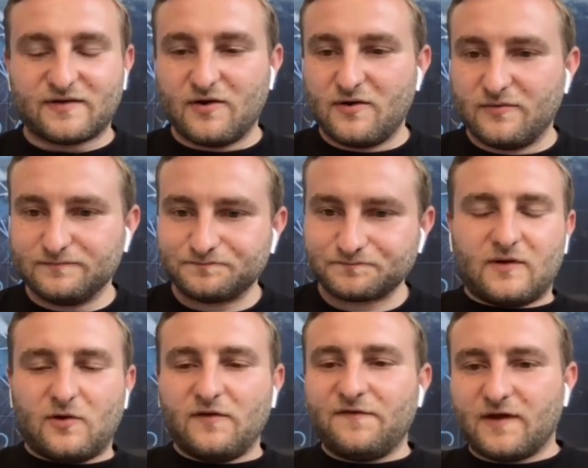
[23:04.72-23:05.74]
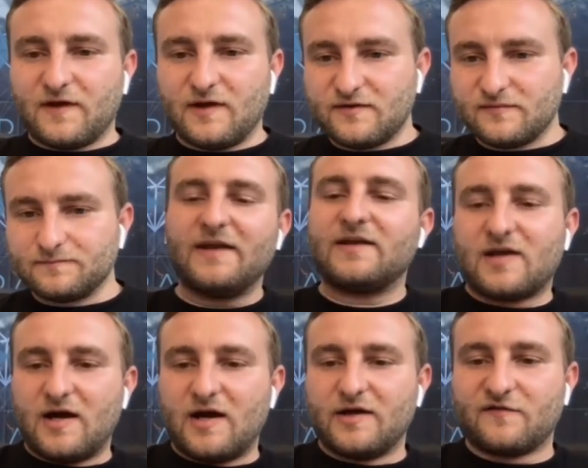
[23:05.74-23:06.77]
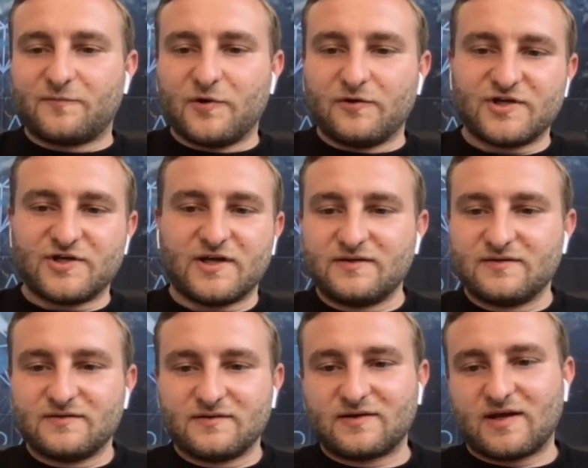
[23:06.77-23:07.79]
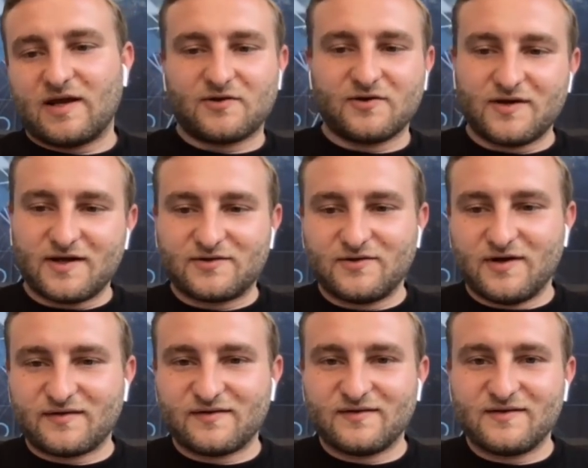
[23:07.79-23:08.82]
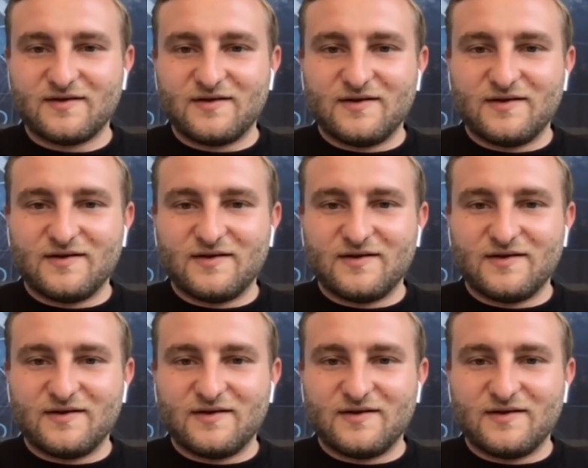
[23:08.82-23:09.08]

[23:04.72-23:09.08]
So the good thing is any kind of project can connect to us.